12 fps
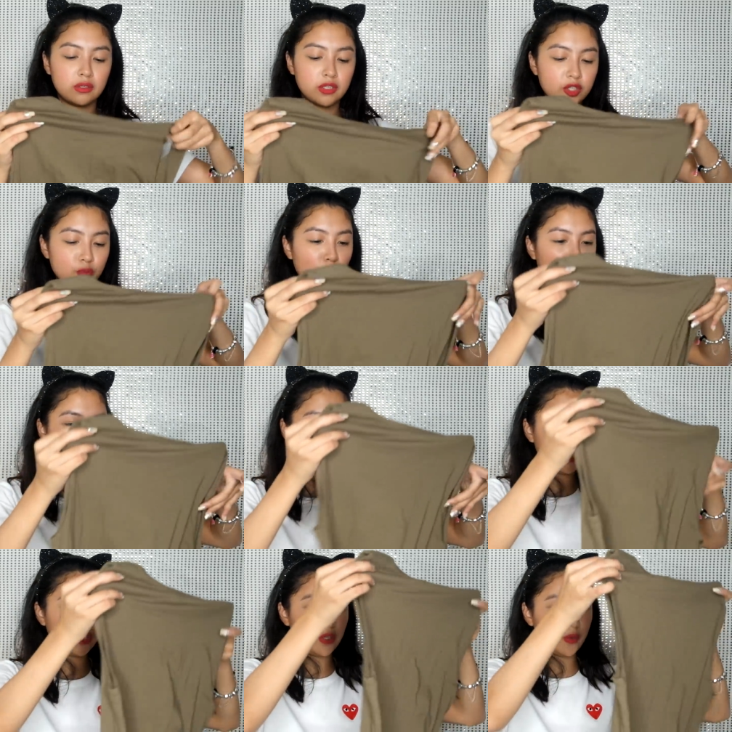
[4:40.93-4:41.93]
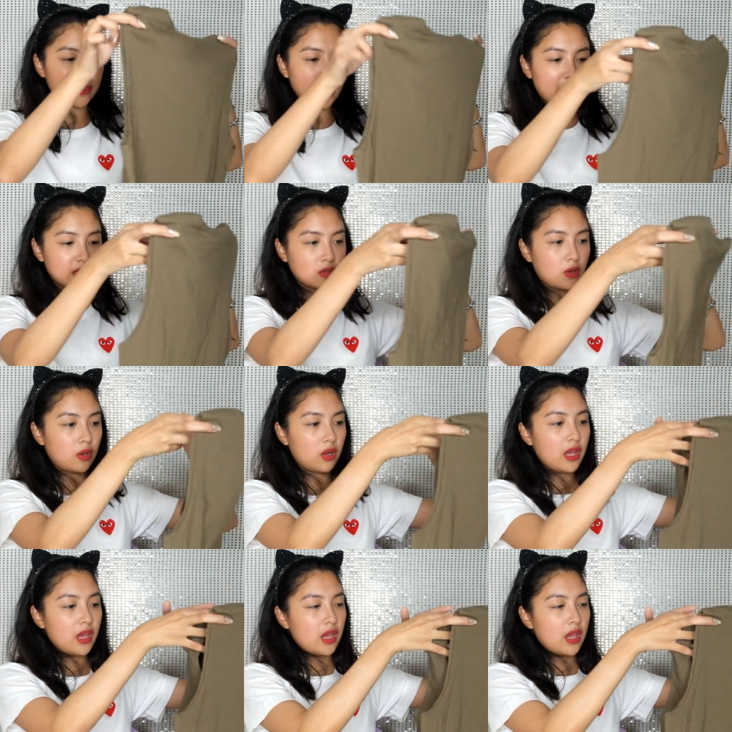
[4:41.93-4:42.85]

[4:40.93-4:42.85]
Small ulit yung size ko.